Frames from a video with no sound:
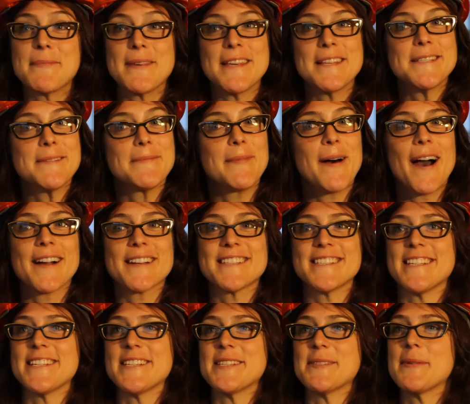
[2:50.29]
pizza
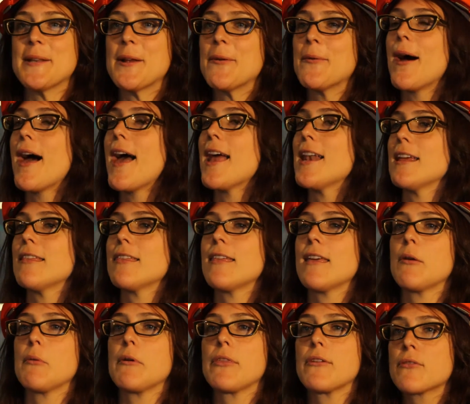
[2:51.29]
boxes. We don't want
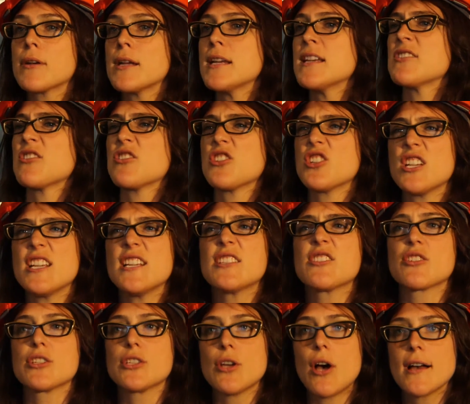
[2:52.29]
anything with grease or cheese
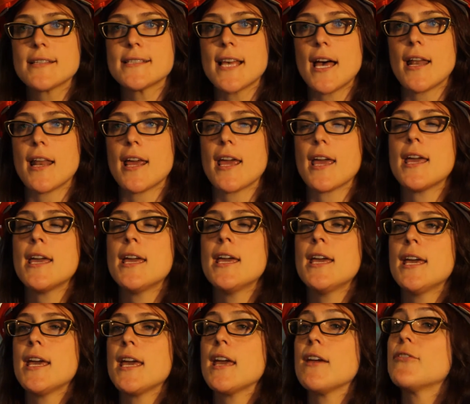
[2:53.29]
or sauce on it.
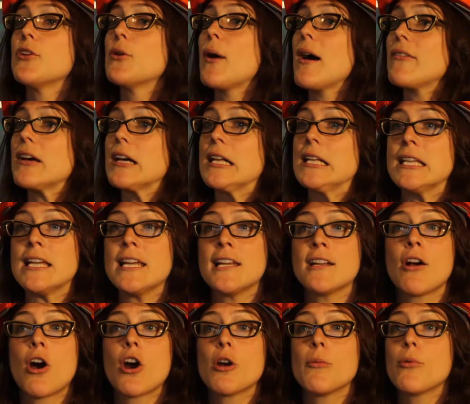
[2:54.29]
If you have a clean
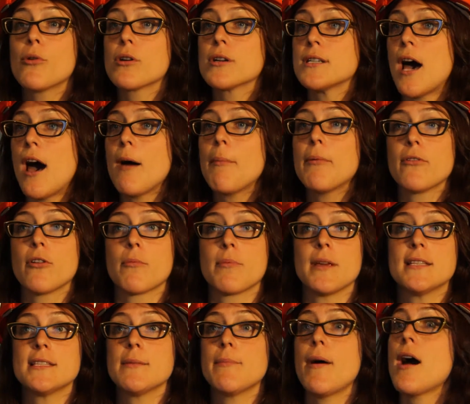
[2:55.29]
cardboard top of your
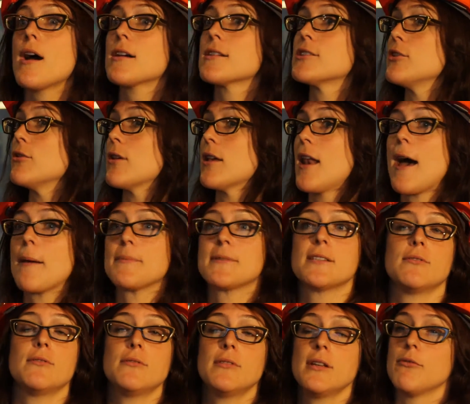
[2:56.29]
pizza box, you can
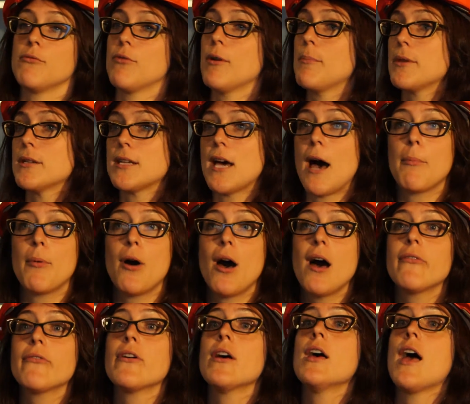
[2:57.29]
absolutely rip the top
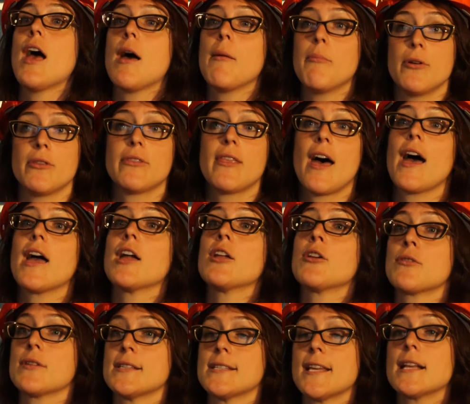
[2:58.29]
off and put that in
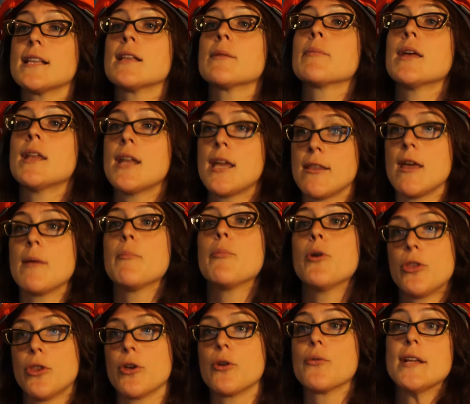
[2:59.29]
your recycling bin, and then
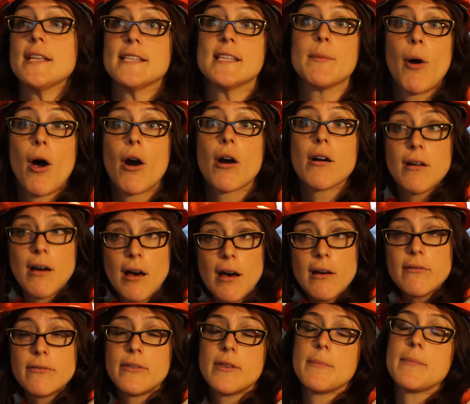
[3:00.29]
put the greasy part of the